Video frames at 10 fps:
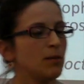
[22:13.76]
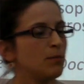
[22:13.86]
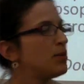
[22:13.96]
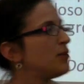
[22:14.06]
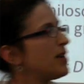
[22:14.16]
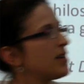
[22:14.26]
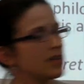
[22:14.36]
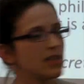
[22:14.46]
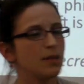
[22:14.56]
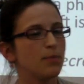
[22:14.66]

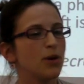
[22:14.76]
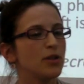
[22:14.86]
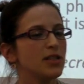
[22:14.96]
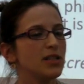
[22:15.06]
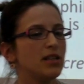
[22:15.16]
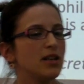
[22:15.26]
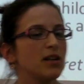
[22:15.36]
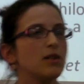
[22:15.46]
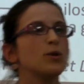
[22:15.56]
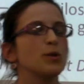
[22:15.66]
Blavatsky posited her
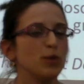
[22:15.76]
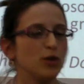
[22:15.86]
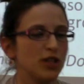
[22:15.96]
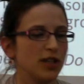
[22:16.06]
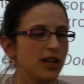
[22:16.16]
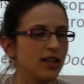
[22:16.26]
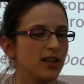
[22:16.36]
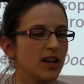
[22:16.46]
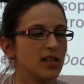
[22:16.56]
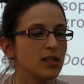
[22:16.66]
cosmogony
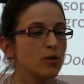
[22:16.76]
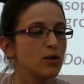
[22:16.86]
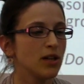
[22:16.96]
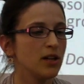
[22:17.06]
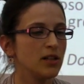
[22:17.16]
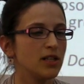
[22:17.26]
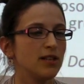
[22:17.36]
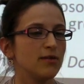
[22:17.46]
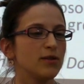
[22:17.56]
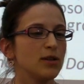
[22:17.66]
as an
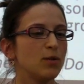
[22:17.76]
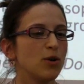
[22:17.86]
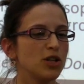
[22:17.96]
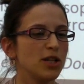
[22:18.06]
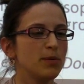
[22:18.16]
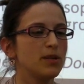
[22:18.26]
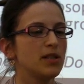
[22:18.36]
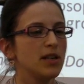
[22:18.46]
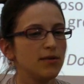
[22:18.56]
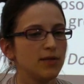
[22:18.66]
alternative to what she
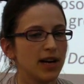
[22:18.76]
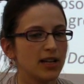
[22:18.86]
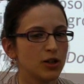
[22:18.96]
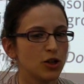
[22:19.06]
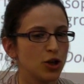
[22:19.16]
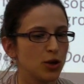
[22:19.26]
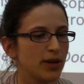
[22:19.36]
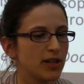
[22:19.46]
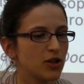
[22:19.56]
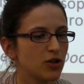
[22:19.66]
perceived as 2
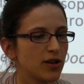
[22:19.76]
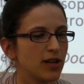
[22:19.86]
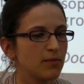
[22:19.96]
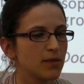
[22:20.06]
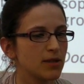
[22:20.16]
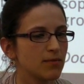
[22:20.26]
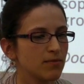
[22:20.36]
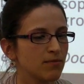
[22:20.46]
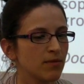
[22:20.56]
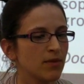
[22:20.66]
extremes.
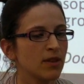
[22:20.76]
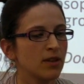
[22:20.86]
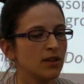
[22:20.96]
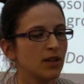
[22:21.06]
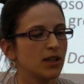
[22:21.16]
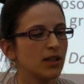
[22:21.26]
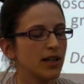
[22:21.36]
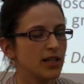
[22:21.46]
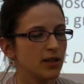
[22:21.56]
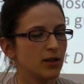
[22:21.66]
I'd
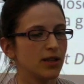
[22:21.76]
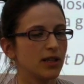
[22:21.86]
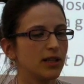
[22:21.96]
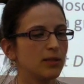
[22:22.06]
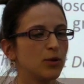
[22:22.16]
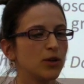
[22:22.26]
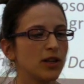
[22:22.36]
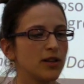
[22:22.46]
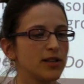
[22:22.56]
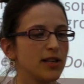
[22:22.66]
like to look a little more
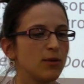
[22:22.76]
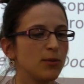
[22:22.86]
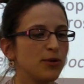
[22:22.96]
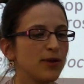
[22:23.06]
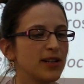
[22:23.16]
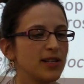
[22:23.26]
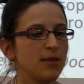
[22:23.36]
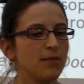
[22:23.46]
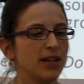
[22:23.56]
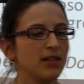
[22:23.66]
closely at what Blavatsky
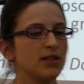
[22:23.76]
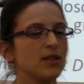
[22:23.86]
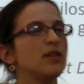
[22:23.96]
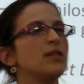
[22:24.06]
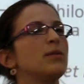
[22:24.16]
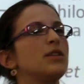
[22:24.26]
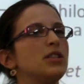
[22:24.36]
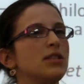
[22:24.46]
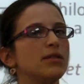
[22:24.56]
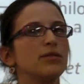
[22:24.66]
meant when
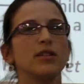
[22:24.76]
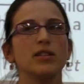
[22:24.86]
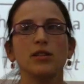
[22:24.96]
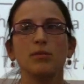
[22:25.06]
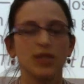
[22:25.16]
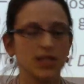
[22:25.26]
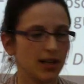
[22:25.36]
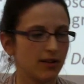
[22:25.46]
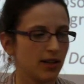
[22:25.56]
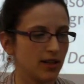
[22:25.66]
she referred to
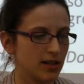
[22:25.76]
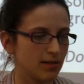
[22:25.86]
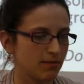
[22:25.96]
materialism.